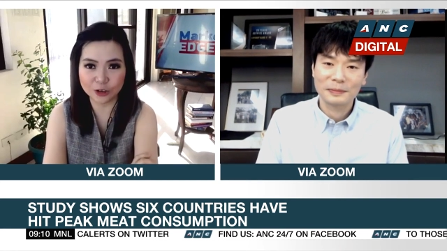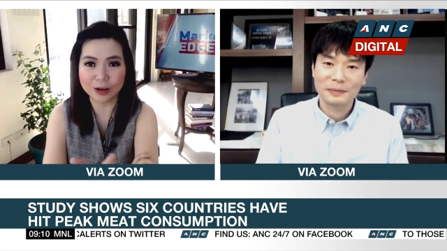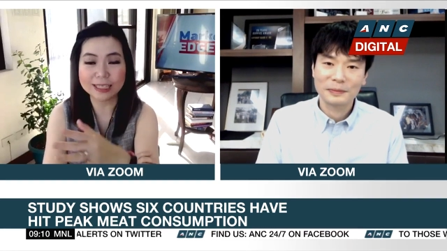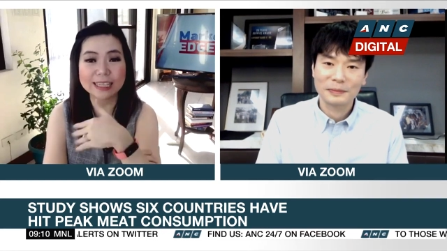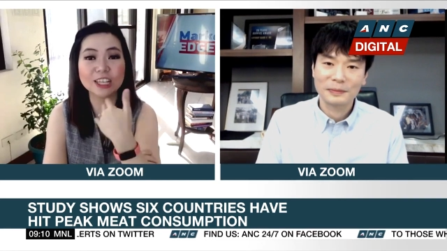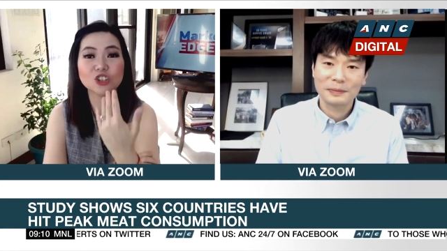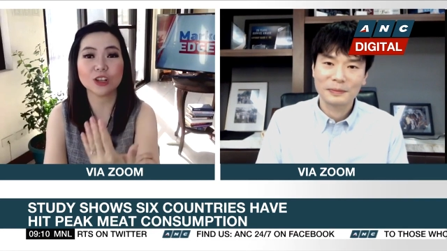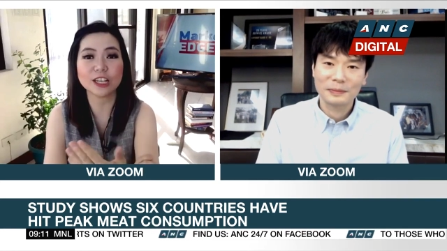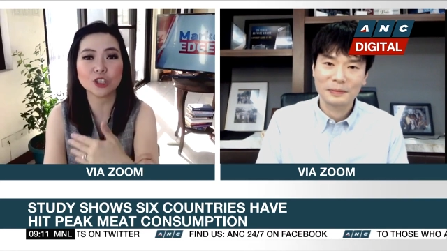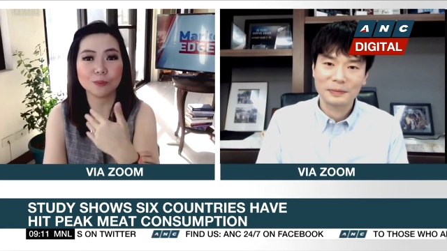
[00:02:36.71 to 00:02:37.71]
Speaker 1: You're
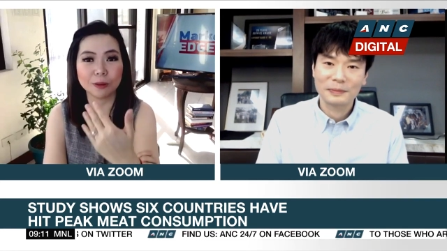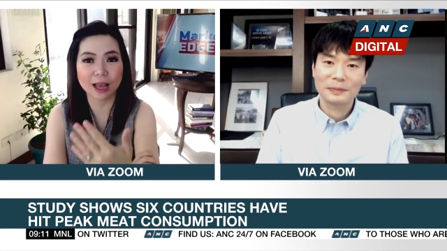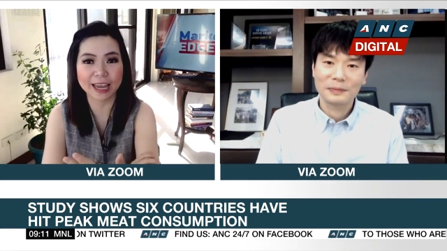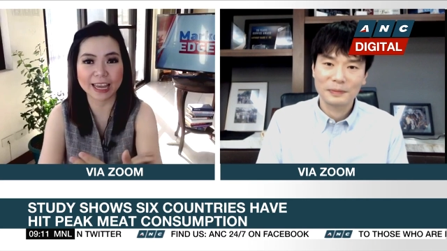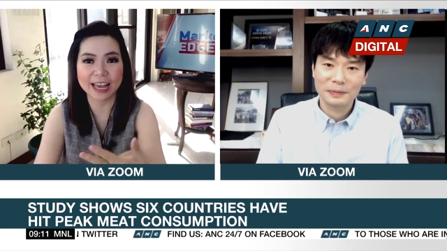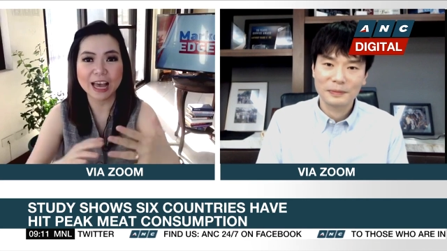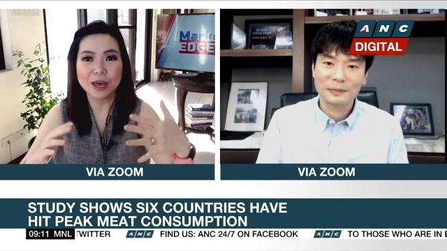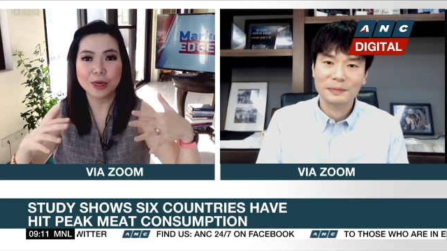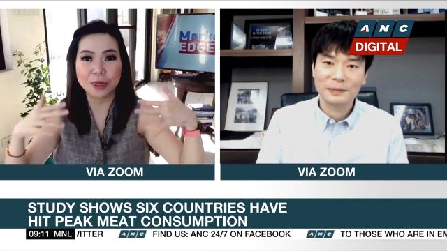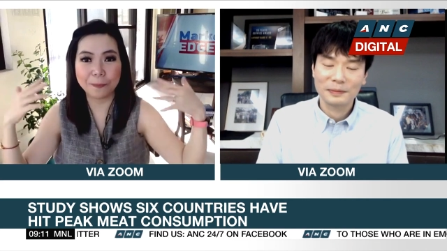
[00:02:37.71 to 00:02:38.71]
essentially supplying
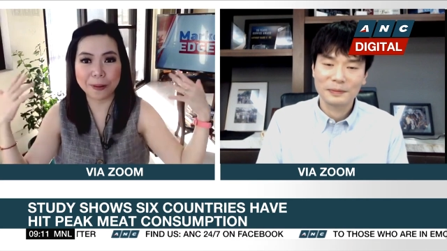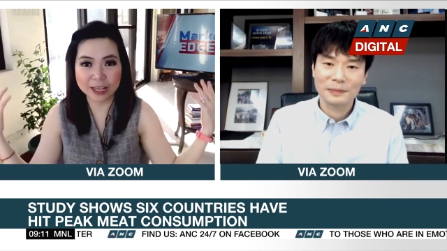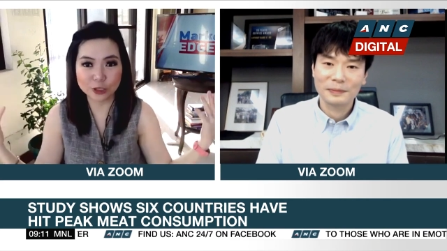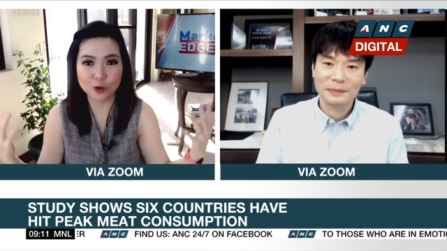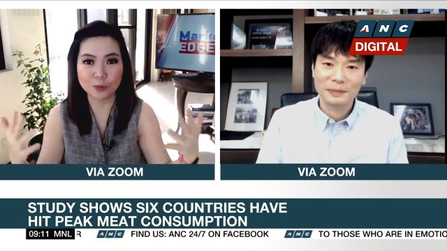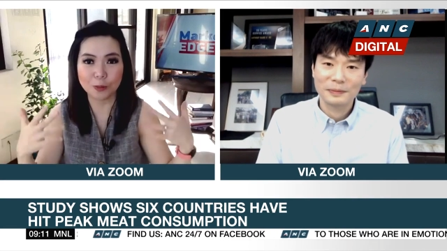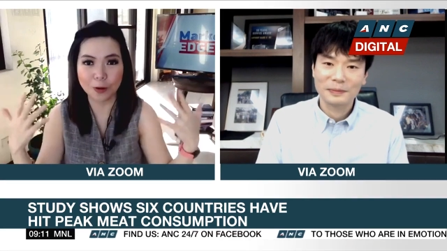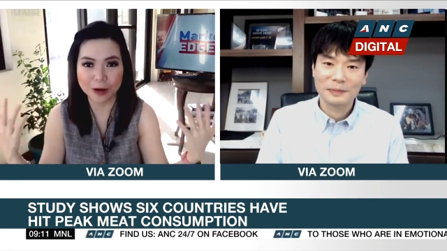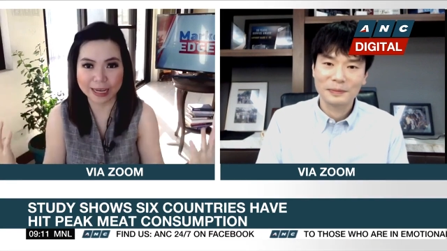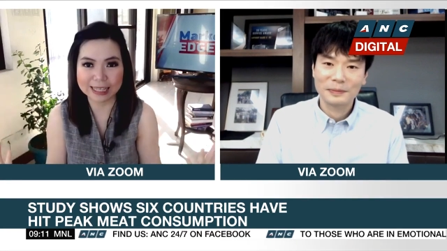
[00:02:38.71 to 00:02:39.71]
the big
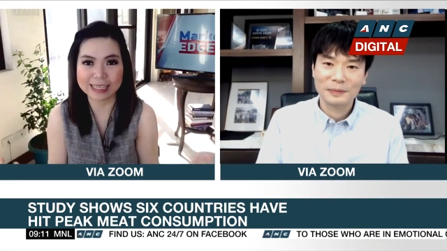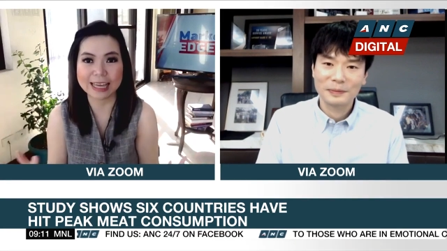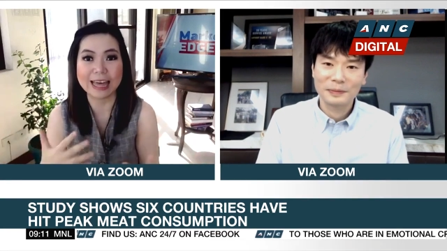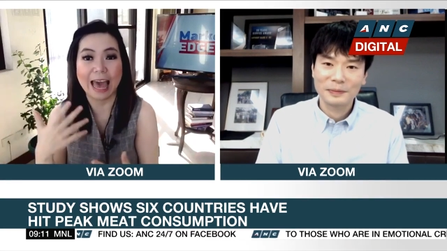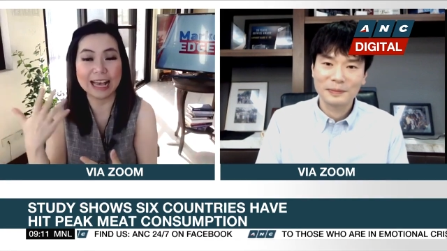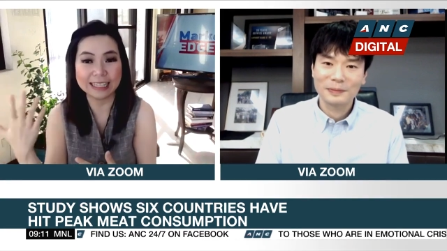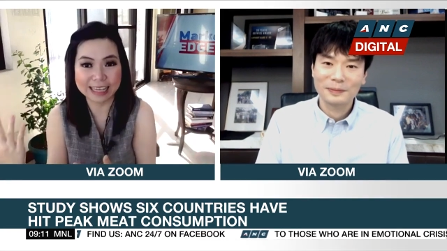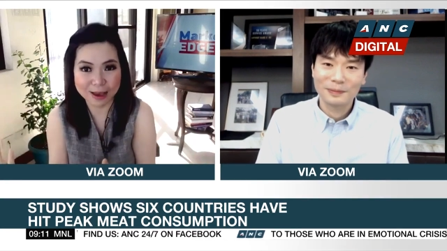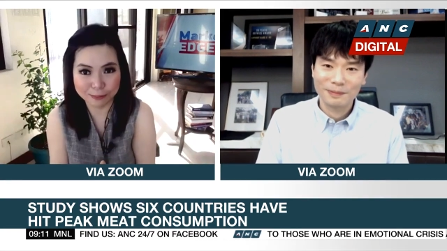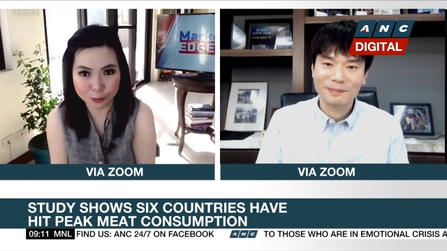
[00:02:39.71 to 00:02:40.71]
supermarkets like the
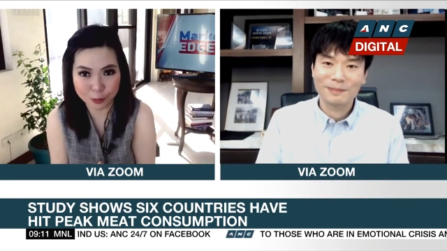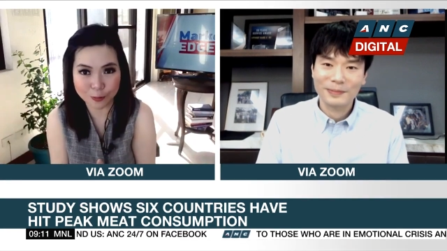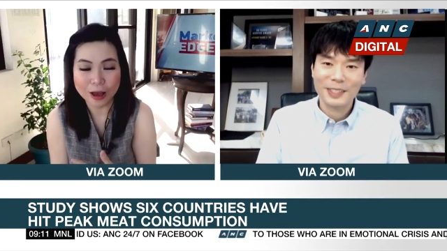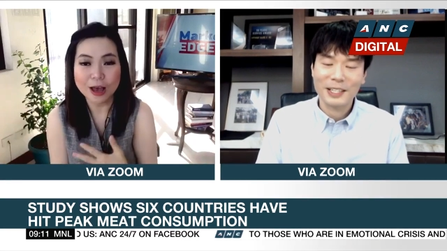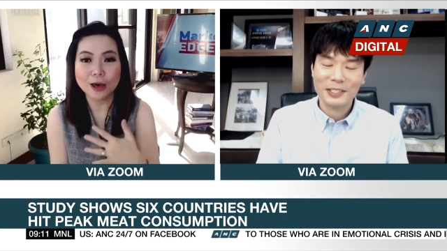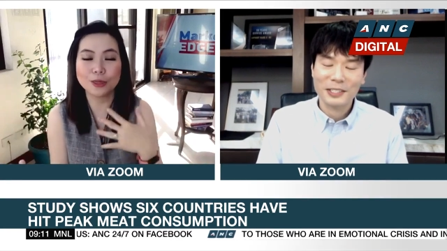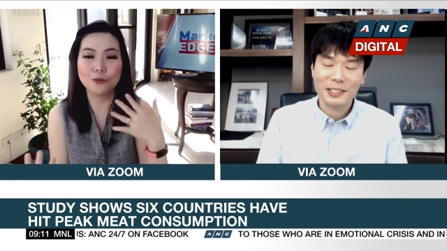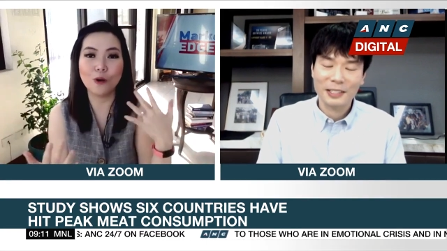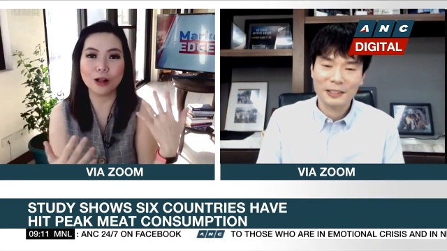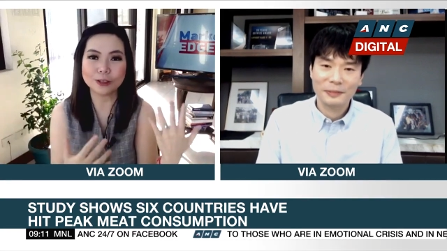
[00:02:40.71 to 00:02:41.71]
SM Group, the
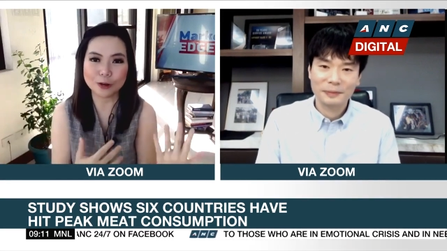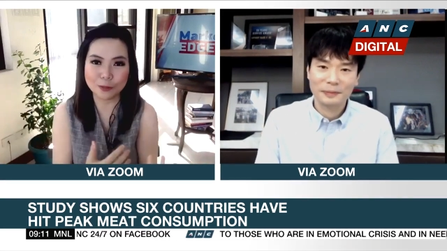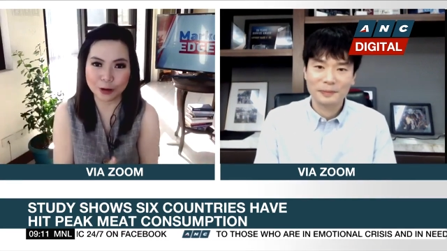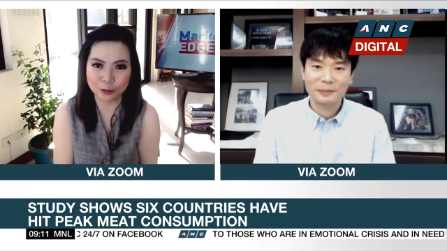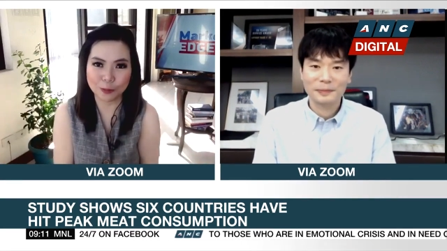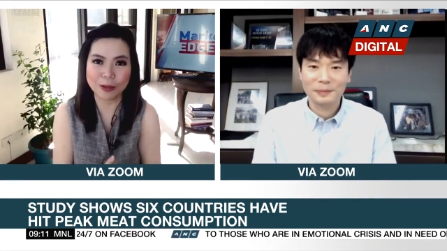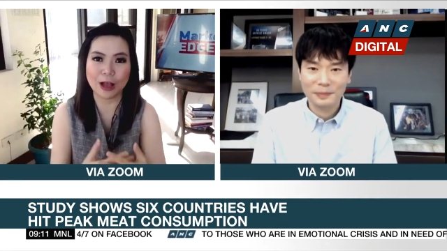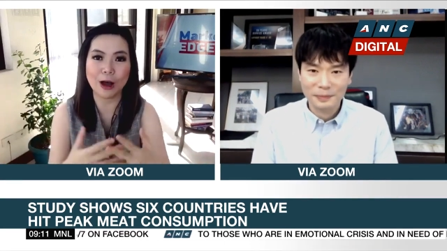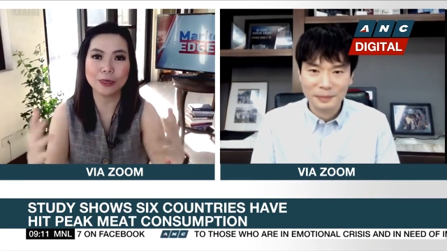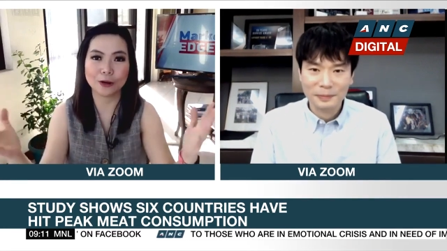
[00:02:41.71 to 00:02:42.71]
Walter Mart Group, and
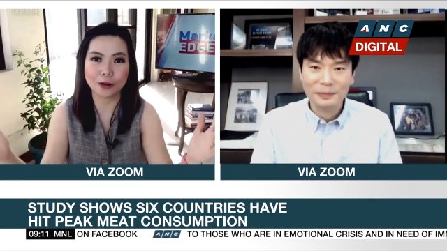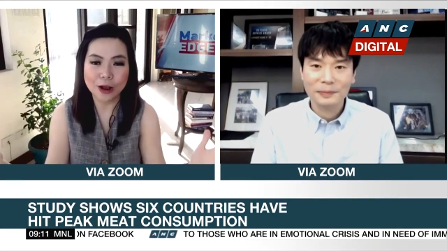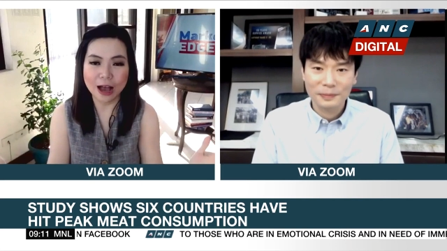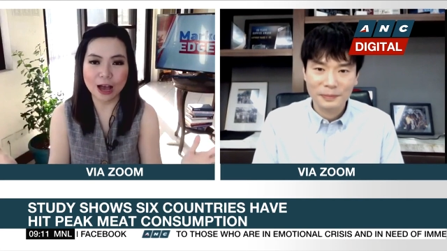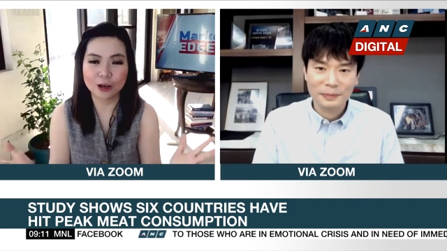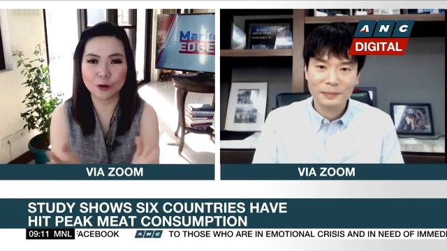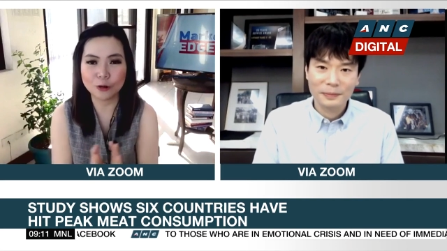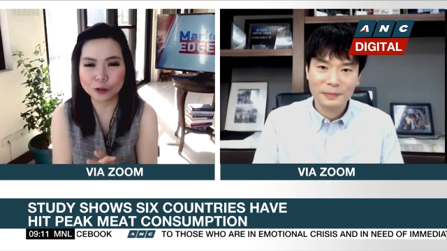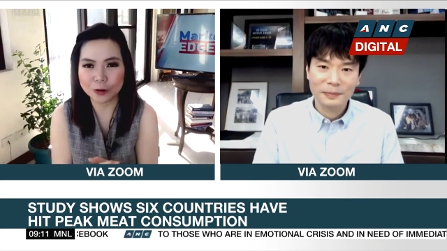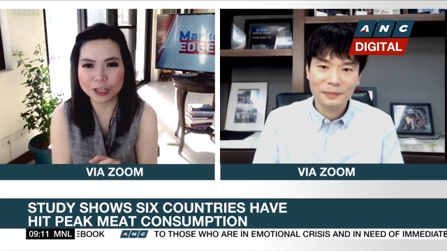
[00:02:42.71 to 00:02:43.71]
other uh,
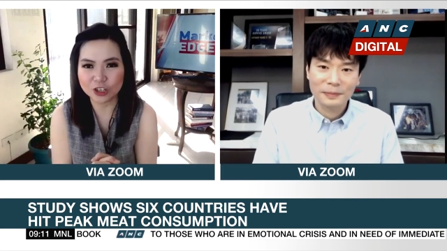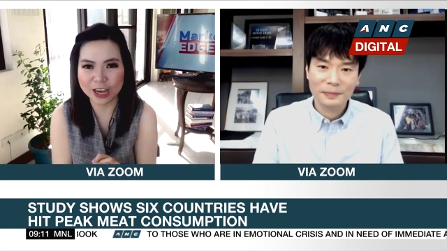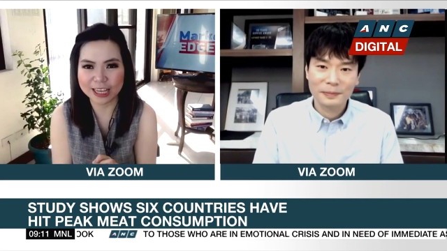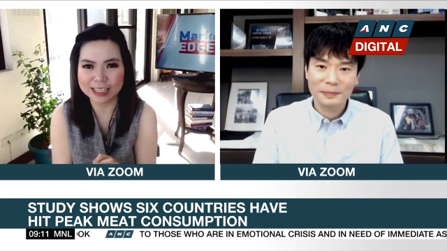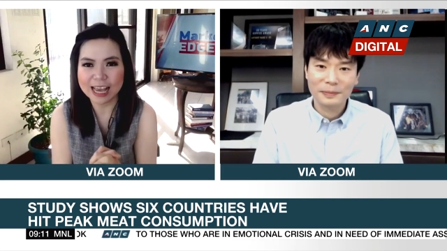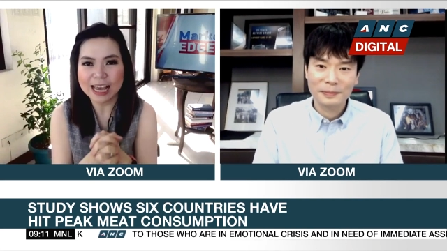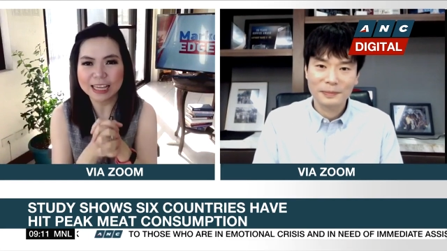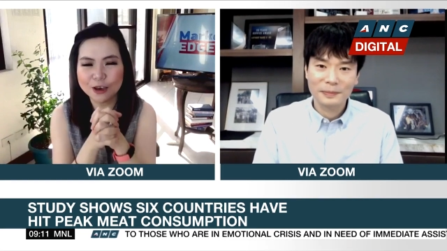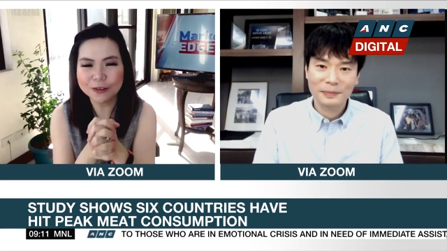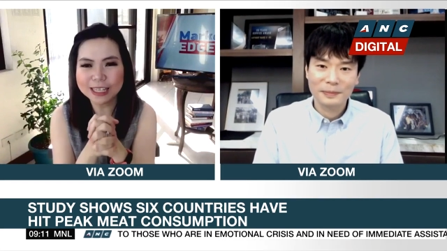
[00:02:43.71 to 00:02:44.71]
grocery chains.
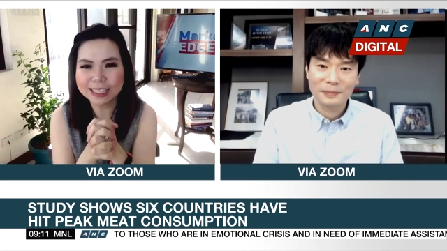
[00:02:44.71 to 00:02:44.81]
Give us a